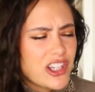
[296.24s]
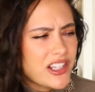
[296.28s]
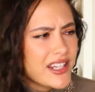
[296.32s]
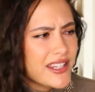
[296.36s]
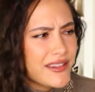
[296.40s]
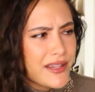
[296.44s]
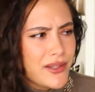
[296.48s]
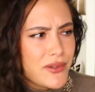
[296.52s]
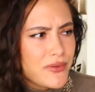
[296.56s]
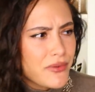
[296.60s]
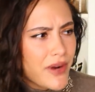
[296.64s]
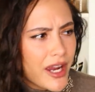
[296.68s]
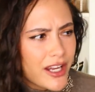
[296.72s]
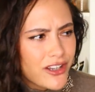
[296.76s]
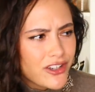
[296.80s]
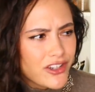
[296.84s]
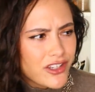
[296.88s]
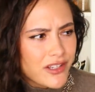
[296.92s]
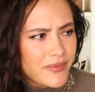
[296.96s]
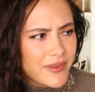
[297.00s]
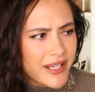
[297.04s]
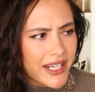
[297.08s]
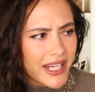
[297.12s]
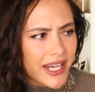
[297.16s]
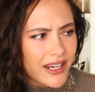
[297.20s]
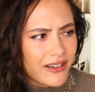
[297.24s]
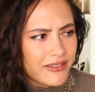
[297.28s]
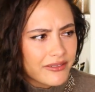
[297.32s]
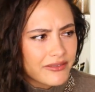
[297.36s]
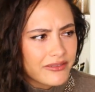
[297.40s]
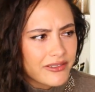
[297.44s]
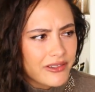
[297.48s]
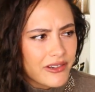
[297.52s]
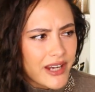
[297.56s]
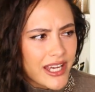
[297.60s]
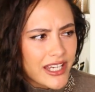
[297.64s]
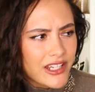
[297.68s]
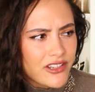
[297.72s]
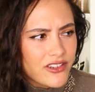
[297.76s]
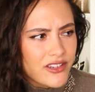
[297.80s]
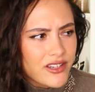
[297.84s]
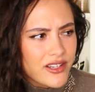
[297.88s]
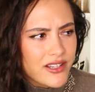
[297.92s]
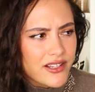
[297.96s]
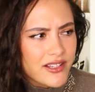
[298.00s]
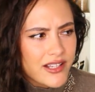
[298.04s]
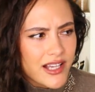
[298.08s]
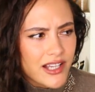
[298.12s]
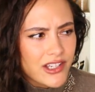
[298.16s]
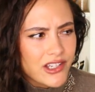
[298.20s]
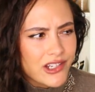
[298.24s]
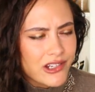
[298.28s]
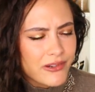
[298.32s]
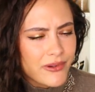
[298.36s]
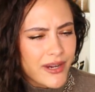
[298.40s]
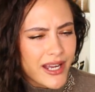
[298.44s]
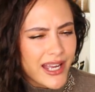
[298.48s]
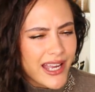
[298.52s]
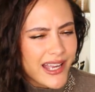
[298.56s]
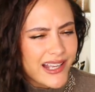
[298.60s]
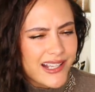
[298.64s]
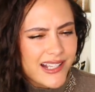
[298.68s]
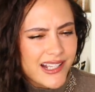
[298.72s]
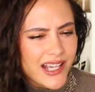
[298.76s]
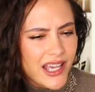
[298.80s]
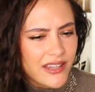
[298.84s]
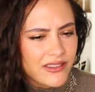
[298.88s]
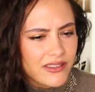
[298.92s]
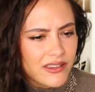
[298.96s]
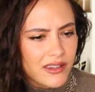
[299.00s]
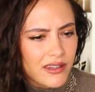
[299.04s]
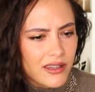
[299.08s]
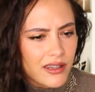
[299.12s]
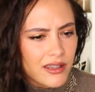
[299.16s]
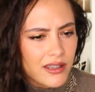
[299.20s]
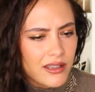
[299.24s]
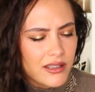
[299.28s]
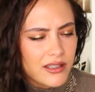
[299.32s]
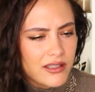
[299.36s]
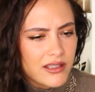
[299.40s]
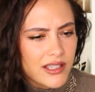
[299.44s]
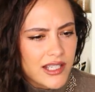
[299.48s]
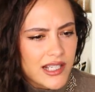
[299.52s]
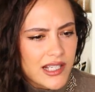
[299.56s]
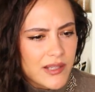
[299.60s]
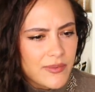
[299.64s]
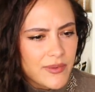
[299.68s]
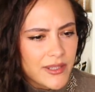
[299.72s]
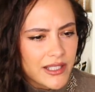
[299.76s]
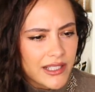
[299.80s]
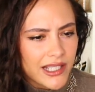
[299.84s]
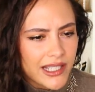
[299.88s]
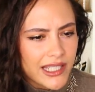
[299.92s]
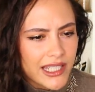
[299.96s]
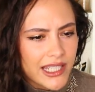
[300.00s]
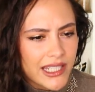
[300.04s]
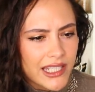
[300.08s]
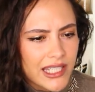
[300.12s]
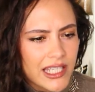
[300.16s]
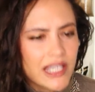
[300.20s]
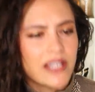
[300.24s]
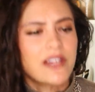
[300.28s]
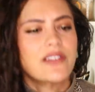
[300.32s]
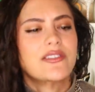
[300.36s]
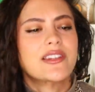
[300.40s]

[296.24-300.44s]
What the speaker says: This range has been out for ages. I don't know why I said that it's been like a year.